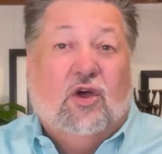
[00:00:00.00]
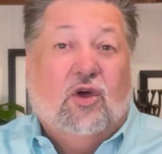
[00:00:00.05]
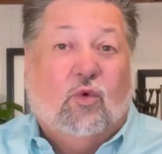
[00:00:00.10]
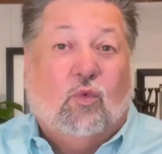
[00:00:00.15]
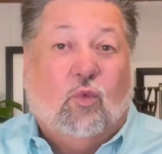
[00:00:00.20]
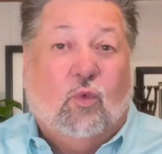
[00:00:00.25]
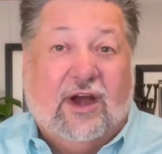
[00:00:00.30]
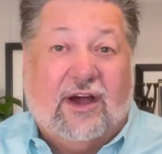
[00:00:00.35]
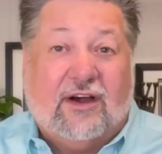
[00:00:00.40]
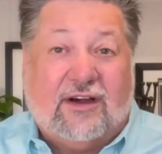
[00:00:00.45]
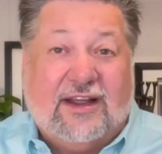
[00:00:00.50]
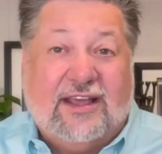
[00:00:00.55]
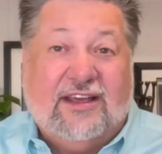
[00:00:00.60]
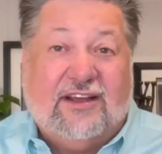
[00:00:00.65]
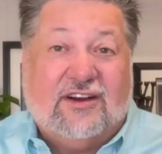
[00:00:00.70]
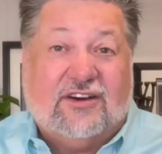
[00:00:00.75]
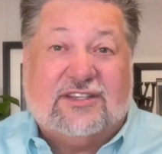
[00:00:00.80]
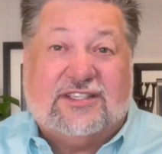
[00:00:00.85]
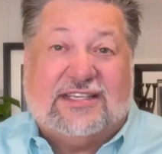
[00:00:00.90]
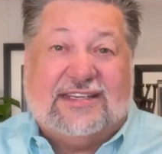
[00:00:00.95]
We're
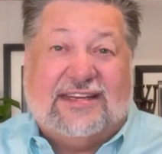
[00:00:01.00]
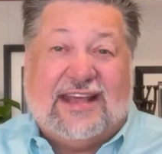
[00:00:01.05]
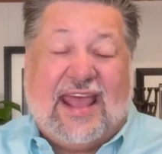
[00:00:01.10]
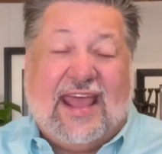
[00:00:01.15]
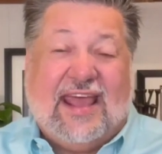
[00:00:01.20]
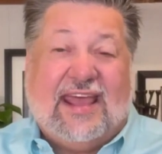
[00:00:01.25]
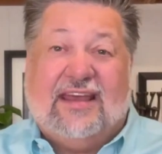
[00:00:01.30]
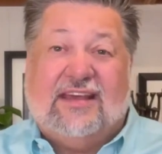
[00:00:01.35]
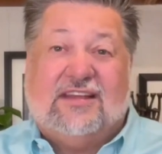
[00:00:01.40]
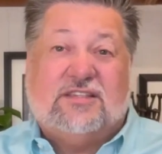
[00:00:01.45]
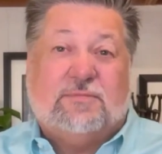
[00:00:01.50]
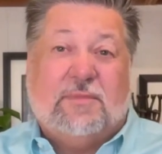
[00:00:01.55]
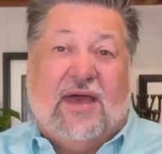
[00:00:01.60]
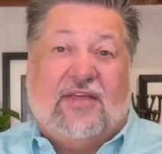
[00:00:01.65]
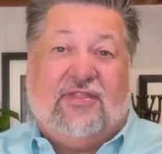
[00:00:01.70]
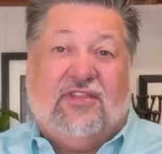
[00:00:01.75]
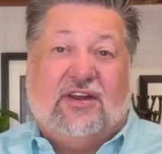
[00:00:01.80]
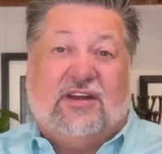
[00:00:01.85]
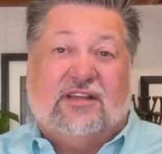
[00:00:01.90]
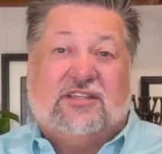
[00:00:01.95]
here today as
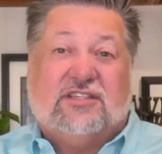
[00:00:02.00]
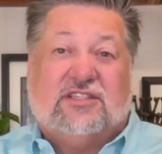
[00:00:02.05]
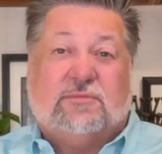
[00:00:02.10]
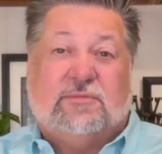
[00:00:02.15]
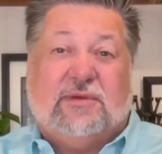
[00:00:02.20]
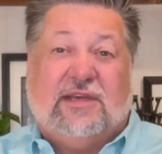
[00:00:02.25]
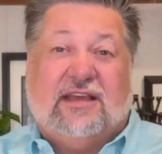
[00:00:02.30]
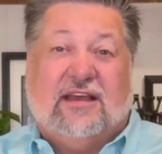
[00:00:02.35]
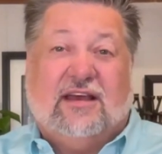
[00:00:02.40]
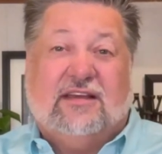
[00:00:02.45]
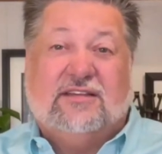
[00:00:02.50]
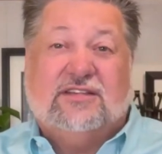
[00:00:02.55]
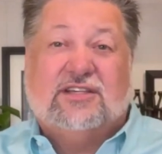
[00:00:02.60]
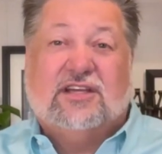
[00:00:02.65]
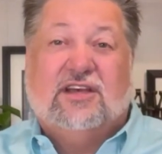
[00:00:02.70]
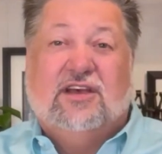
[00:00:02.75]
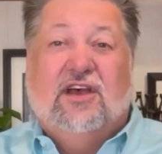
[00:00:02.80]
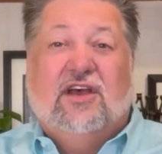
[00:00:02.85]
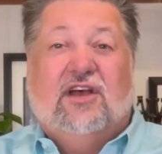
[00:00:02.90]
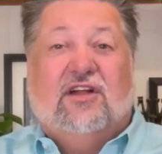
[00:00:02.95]
Methodists because
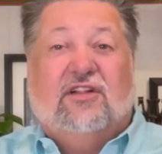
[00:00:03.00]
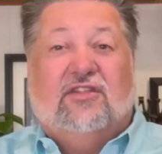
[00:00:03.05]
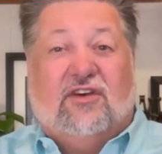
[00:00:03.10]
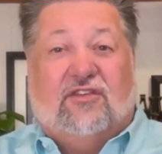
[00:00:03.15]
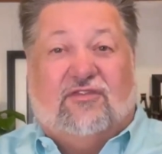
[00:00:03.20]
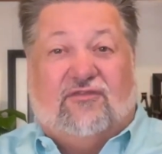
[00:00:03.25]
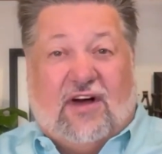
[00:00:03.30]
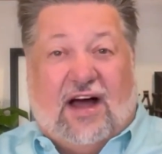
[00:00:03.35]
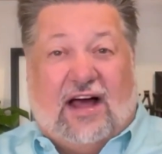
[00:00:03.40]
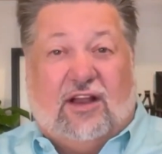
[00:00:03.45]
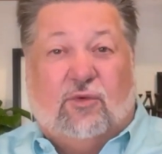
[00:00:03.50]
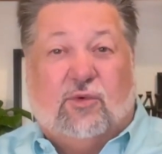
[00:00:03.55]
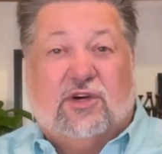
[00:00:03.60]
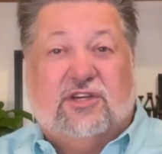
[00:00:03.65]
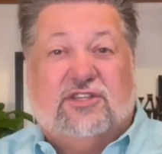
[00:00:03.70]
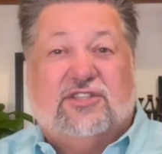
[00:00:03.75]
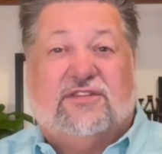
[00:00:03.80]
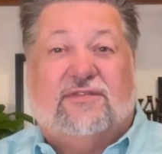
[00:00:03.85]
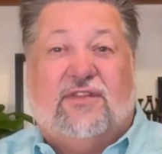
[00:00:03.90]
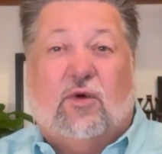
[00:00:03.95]
the
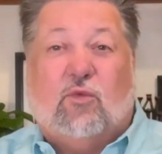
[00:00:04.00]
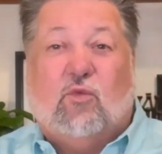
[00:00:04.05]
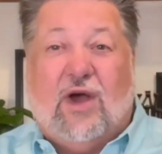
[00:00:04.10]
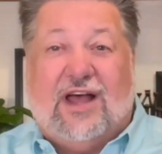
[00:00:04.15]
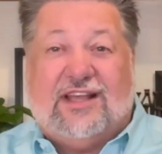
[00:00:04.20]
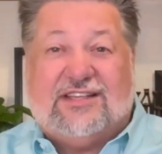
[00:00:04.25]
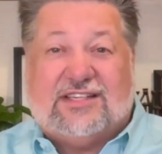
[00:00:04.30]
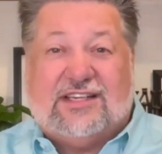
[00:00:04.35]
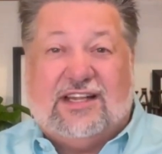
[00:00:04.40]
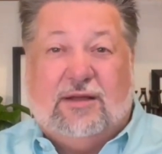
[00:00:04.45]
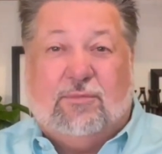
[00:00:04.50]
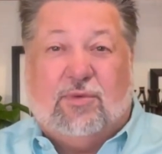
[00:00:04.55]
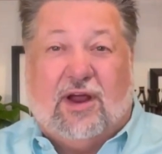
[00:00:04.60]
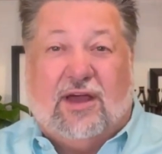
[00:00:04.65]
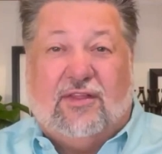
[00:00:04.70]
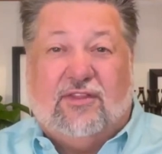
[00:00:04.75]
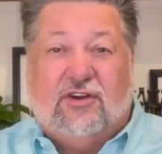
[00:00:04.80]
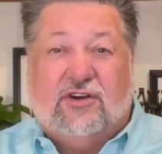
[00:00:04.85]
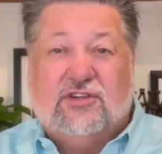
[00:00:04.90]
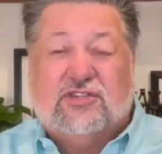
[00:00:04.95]
followers of the Wesley
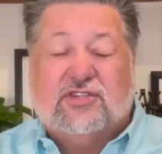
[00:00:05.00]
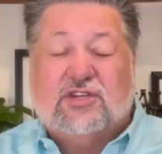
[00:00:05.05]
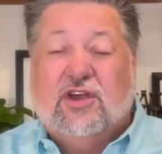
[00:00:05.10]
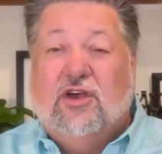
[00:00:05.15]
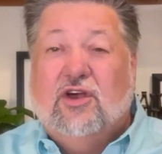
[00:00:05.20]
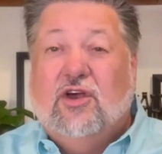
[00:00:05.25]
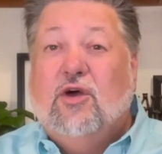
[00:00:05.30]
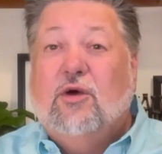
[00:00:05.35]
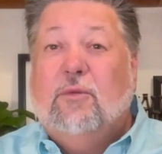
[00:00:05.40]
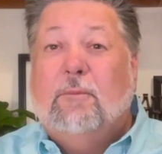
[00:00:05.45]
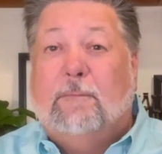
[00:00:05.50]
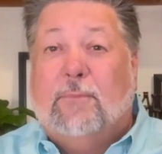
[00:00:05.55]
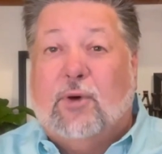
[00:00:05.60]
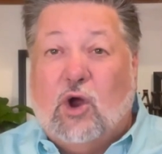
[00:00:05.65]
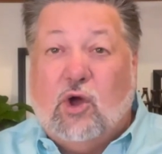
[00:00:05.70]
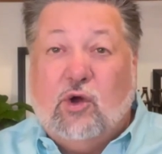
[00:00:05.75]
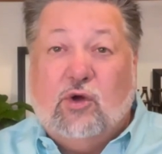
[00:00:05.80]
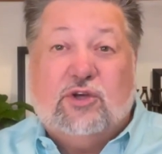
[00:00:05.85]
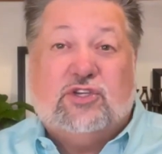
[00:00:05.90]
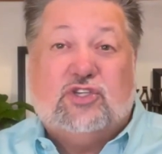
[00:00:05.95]
brothers
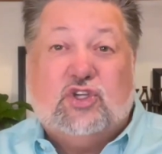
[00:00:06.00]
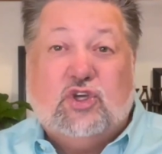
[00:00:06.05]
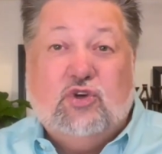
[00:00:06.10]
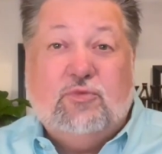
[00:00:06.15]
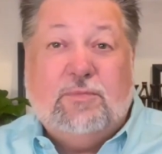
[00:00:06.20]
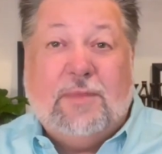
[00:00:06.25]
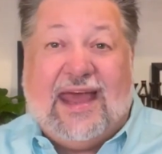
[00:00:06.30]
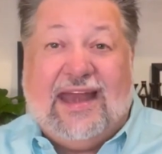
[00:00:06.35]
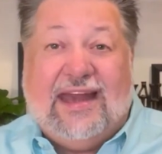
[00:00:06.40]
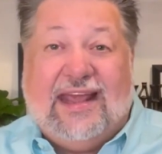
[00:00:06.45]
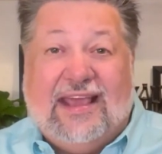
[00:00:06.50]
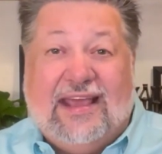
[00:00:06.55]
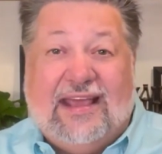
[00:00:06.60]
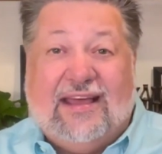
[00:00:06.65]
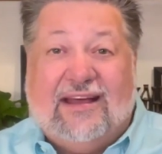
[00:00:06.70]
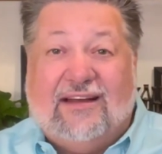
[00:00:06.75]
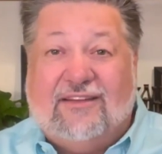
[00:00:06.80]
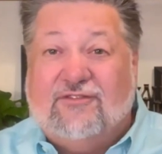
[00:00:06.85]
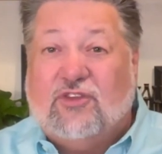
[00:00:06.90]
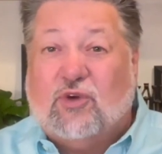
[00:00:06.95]
broke too
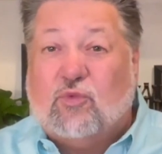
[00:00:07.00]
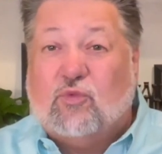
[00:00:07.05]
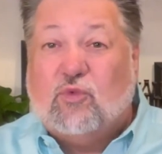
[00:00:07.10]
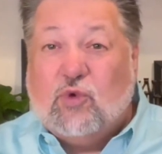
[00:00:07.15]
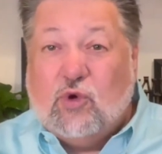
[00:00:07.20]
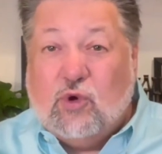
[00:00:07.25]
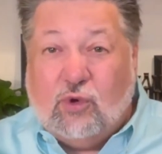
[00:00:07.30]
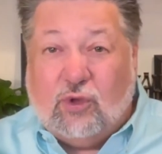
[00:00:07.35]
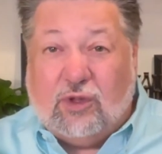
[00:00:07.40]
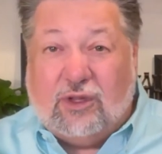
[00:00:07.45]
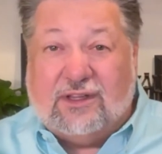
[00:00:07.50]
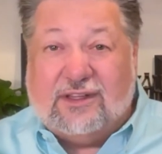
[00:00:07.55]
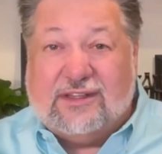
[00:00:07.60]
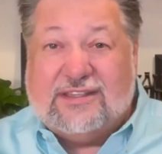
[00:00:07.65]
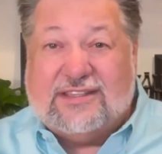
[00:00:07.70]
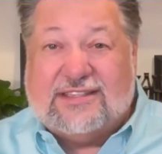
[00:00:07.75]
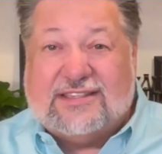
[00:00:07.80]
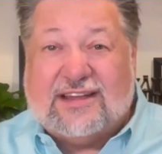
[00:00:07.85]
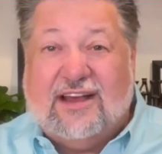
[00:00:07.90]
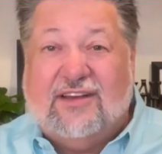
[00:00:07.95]
many of the
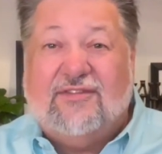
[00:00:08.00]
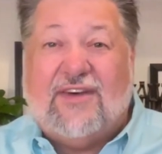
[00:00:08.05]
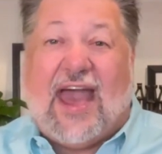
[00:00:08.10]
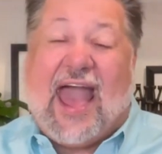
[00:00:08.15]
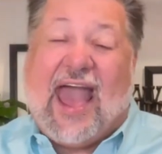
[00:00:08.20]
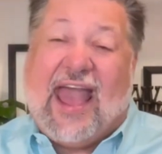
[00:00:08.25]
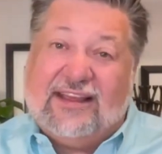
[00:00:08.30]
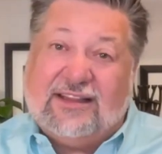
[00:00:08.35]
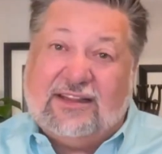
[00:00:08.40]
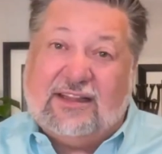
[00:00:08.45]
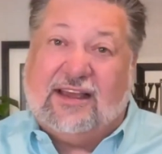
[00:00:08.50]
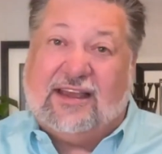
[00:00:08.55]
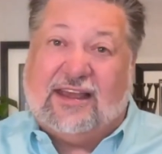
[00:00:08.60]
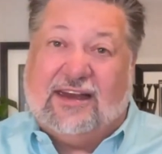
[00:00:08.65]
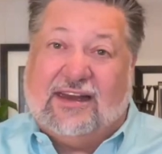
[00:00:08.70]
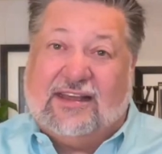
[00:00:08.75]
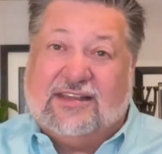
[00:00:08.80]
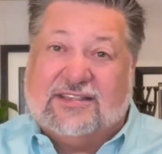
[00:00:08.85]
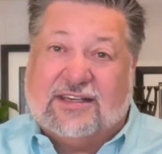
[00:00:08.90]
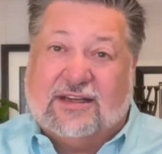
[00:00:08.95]
rules of
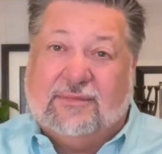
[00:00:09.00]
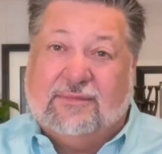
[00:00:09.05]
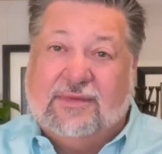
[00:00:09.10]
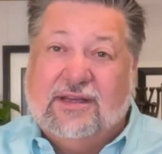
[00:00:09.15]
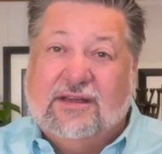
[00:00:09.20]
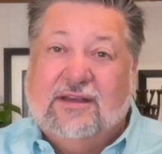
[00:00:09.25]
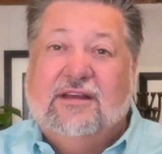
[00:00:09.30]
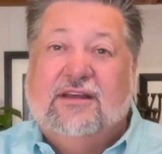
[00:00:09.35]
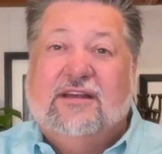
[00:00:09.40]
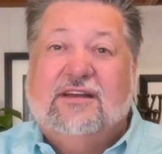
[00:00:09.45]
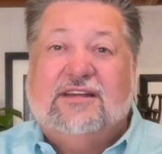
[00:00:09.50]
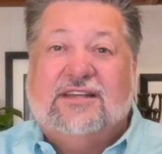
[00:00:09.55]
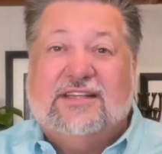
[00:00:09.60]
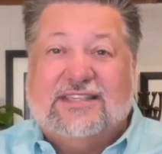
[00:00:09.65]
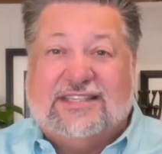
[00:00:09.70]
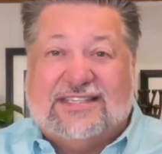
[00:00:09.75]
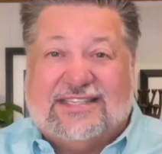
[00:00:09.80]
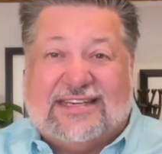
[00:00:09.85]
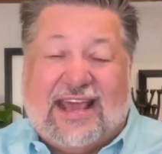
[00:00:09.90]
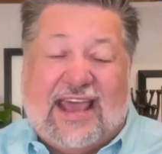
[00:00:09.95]
Anglicanism to
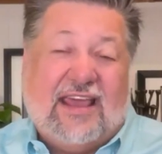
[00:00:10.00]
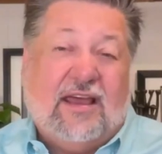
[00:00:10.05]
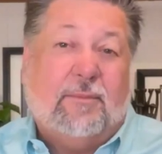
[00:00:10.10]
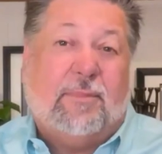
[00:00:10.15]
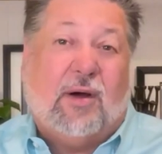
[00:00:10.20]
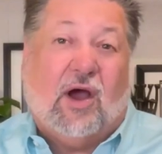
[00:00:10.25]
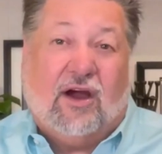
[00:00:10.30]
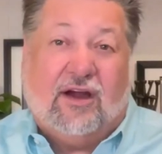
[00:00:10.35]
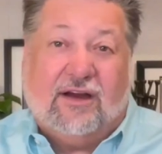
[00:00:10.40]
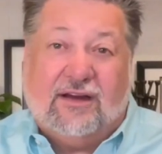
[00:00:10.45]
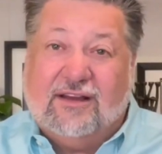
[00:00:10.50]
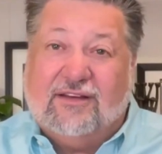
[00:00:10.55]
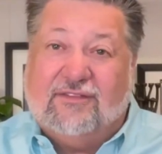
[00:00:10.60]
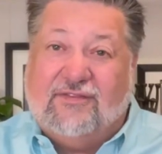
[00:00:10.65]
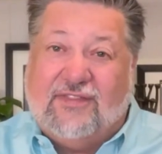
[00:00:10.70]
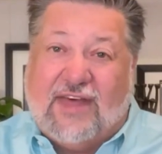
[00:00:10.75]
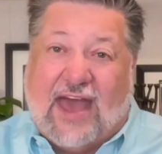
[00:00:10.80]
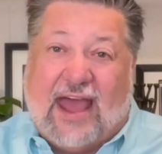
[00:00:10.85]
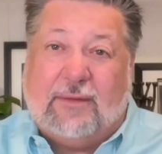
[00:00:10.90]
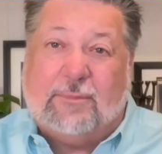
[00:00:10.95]
stay a part
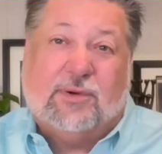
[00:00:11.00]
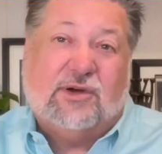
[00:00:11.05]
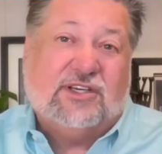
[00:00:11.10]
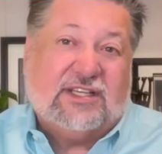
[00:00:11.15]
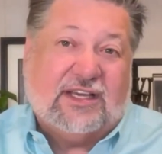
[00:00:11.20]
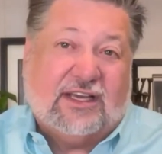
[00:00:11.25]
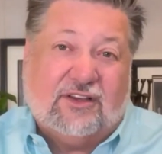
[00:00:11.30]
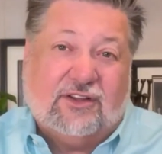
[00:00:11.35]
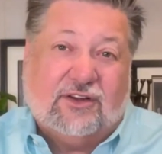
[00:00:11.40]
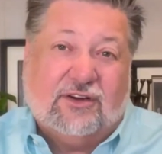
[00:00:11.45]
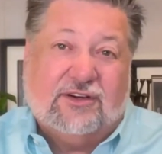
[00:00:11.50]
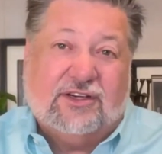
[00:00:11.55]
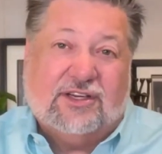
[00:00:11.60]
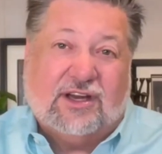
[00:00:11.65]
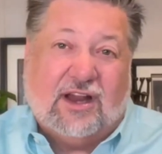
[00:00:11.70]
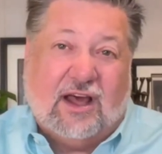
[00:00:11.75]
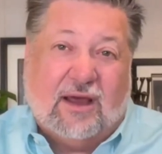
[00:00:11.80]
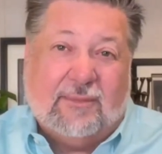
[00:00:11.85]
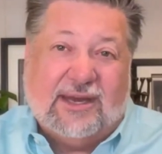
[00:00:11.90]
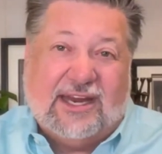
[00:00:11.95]
of that particular
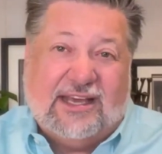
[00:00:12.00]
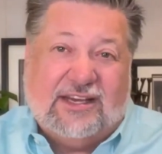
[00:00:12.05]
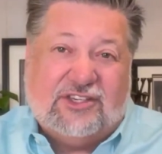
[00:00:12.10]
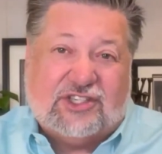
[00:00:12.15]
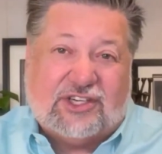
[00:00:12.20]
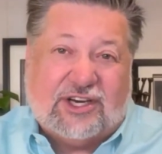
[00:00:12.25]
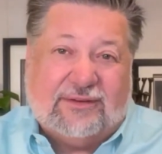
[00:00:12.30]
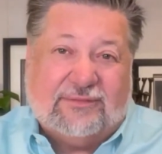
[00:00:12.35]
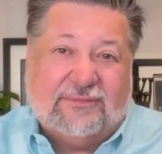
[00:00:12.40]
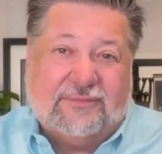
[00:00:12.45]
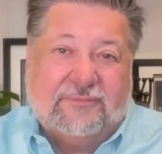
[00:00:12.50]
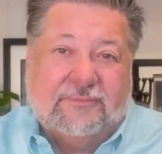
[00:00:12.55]
denomination.